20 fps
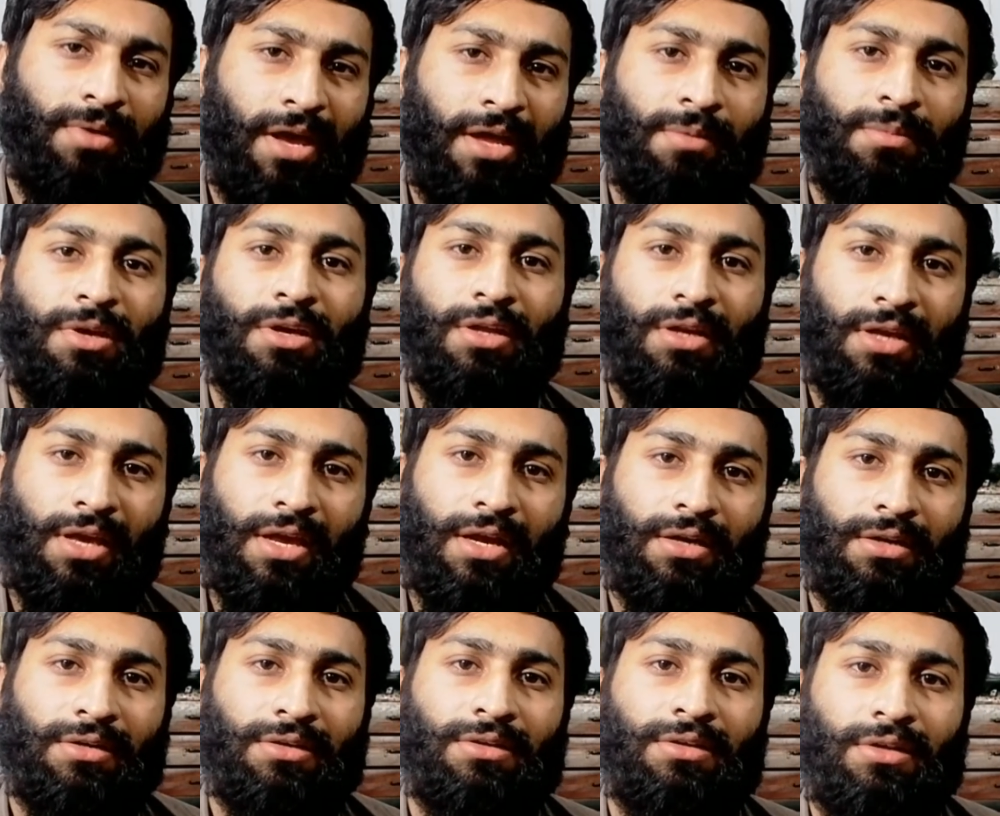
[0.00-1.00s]
can be
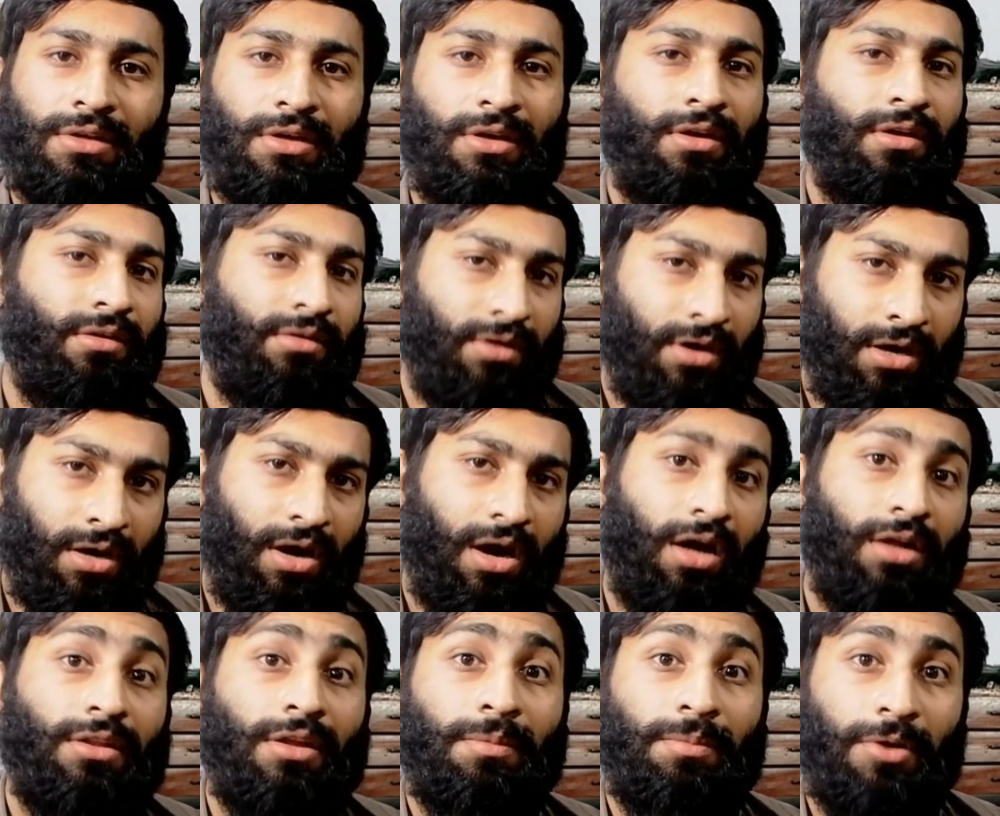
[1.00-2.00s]
created,
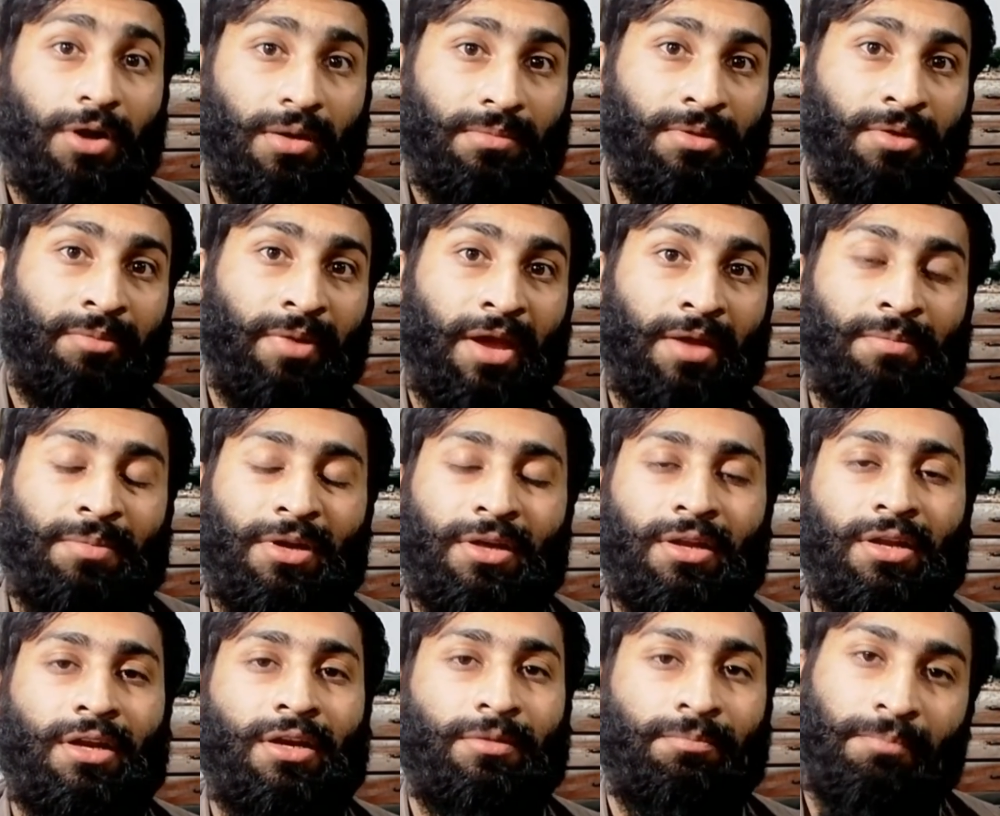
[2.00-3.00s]
other problem can be
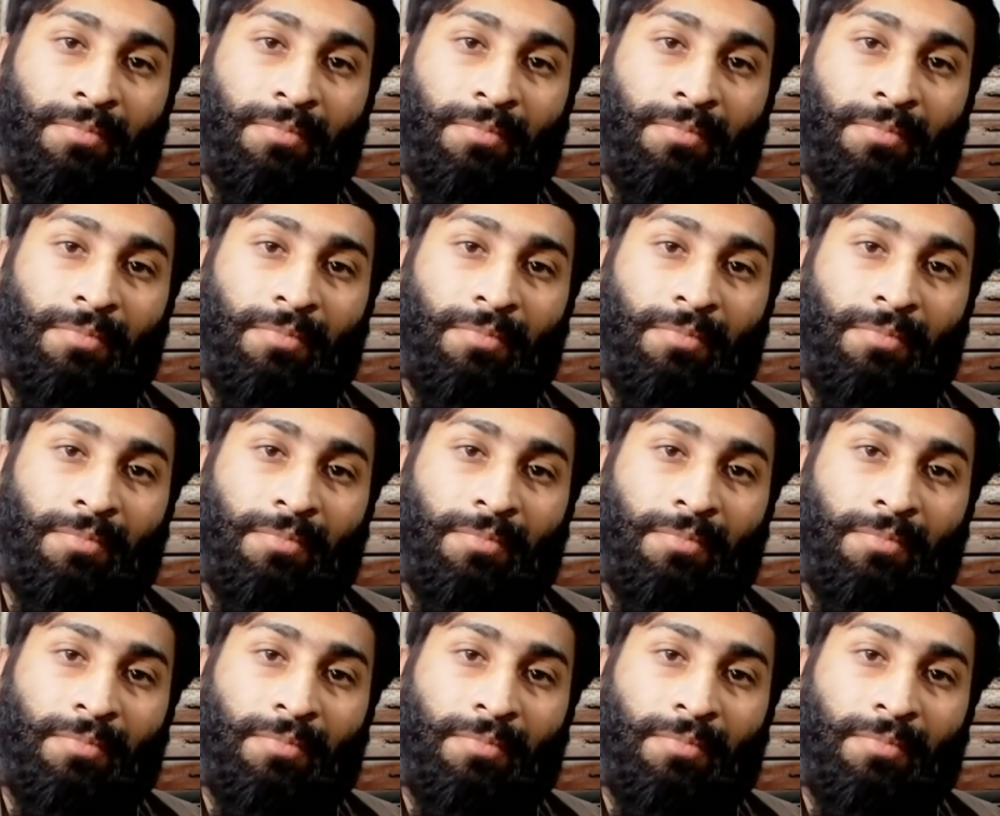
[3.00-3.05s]
created.